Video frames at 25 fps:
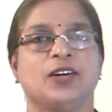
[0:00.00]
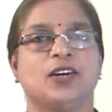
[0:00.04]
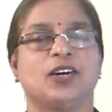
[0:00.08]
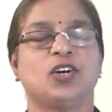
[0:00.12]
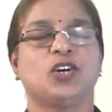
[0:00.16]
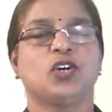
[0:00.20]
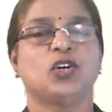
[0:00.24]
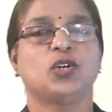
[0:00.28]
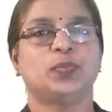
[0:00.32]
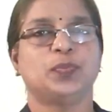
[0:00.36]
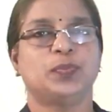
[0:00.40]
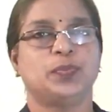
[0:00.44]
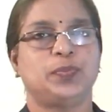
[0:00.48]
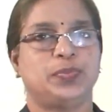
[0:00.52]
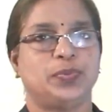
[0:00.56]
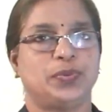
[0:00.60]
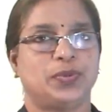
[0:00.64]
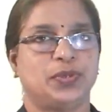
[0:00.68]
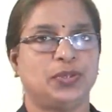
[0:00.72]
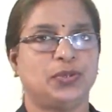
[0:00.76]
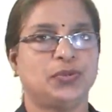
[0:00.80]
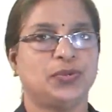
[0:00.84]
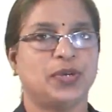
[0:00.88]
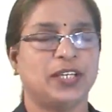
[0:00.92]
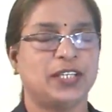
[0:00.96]
Hope
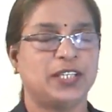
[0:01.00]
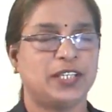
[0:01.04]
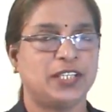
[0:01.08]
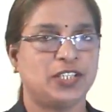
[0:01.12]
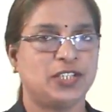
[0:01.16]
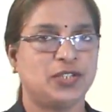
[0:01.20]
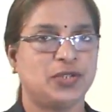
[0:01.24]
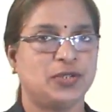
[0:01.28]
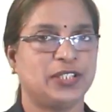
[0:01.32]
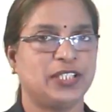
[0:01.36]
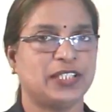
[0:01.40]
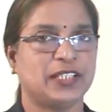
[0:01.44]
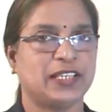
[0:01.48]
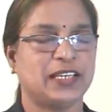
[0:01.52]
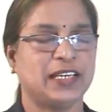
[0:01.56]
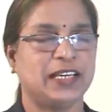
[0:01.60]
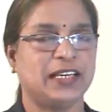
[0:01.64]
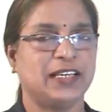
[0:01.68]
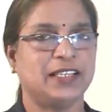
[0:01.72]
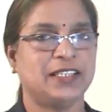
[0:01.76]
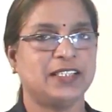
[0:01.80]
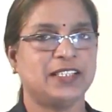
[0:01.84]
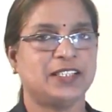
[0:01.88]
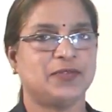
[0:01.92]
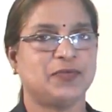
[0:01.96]
you understood the
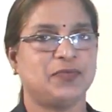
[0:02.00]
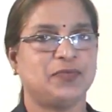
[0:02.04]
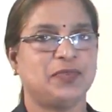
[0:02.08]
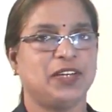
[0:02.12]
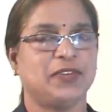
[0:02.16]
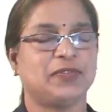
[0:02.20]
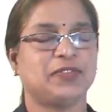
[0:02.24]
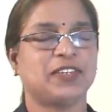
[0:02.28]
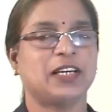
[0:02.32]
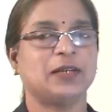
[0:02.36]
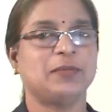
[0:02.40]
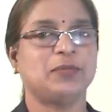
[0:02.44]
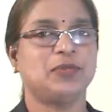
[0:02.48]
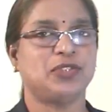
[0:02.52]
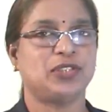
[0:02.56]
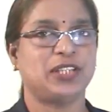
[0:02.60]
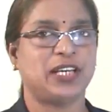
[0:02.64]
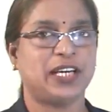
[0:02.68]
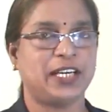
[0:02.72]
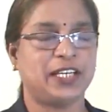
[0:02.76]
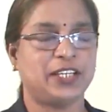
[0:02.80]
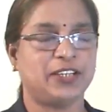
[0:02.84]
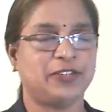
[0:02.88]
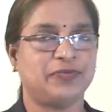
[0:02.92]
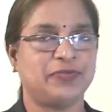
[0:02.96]
class. We have come to the
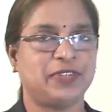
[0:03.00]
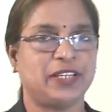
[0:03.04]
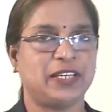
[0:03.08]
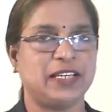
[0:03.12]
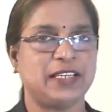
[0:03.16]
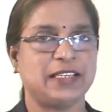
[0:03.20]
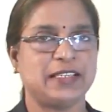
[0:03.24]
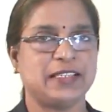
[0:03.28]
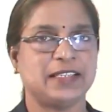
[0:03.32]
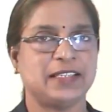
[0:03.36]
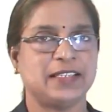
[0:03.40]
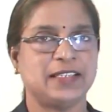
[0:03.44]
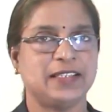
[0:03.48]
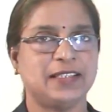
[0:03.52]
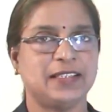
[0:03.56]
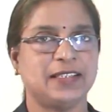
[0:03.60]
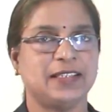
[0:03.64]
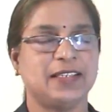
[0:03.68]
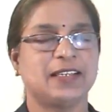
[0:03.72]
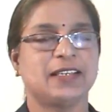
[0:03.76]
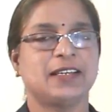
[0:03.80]
end of the lesson.